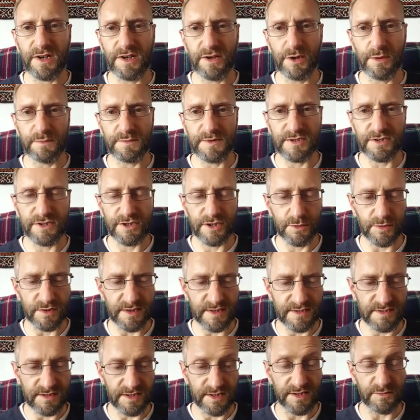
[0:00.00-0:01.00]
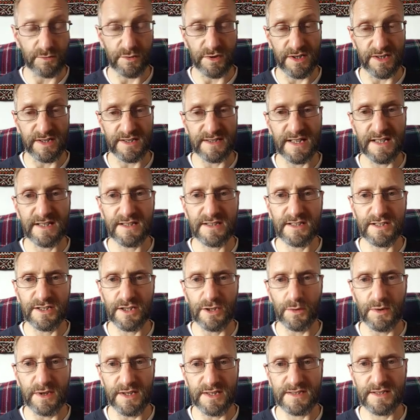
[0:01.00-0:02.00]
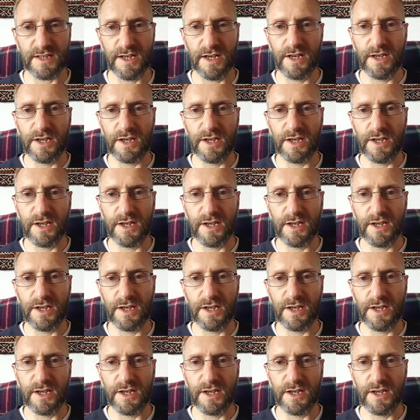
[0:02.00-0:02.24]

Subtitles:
I intend to do is